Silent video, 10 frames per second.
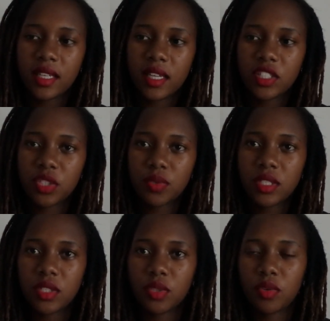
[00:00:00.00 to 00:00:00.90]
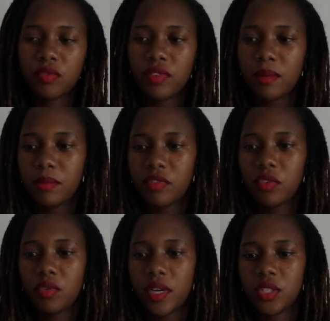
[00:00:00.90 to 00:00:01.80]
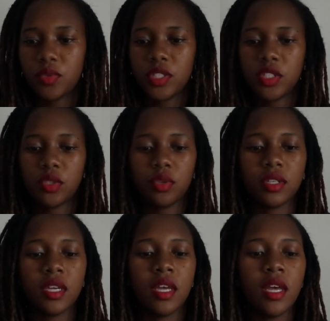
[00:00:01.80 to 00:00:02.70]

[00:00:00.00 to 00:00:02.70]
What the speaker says: I just wanted to confirm before I switch it on.